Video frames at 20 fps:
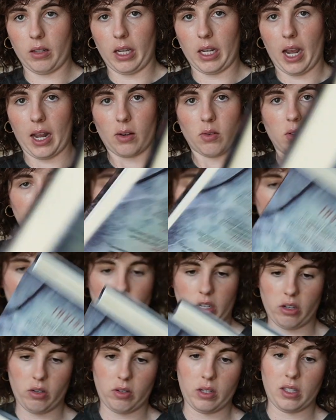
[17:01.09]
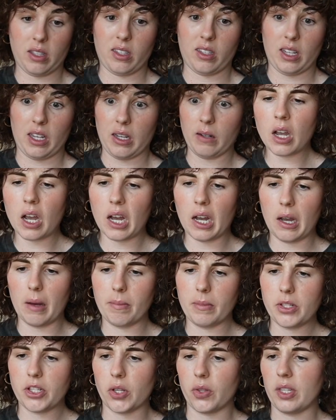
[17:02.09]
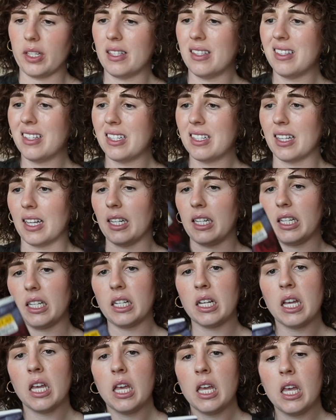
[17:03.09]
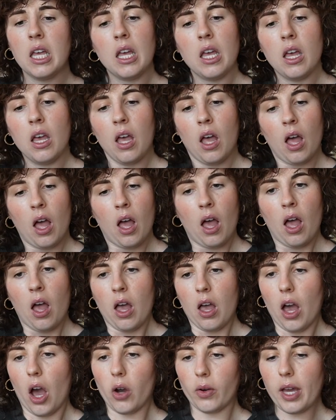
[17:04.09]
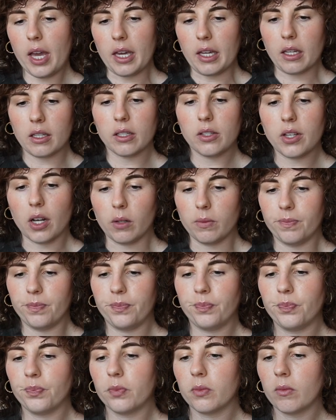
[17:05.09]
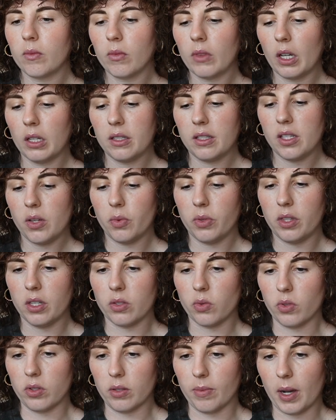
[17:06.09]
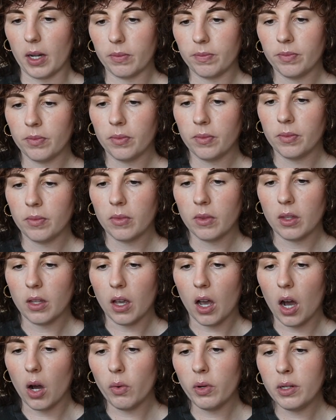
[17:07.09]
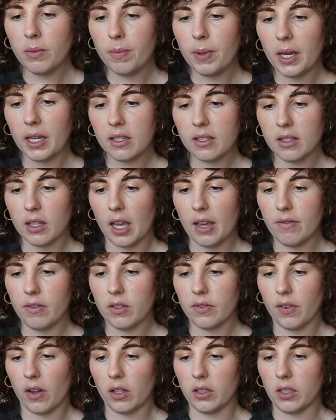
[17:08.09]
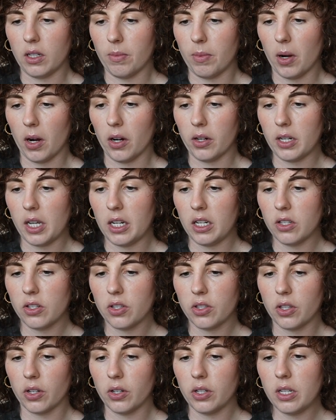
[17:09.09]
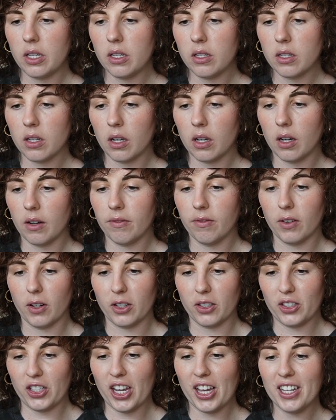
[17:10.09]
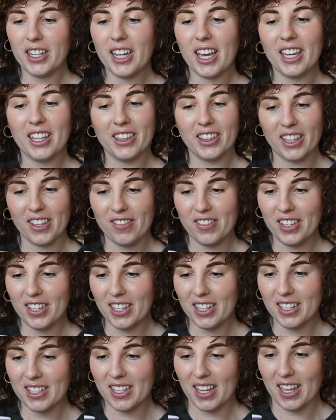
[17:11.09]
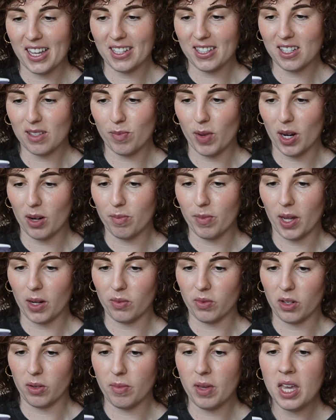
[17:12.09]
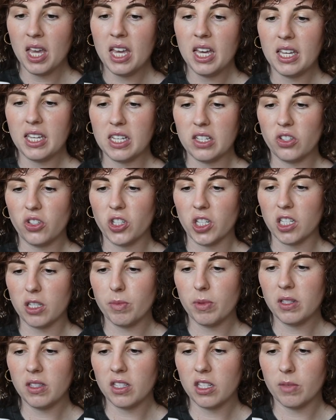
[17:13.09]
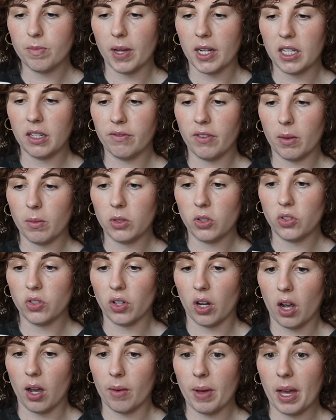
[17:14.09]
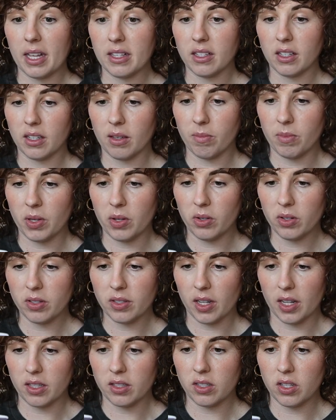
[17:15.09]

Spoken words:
Like, I don't even think you can see. So this is exciting. Okay, so let's see what this one's about. Owen Pick's life is falling apart. In his 30s, a virgin and living in his aunt's spare bedroom, he has just been suspended from his job as a computer science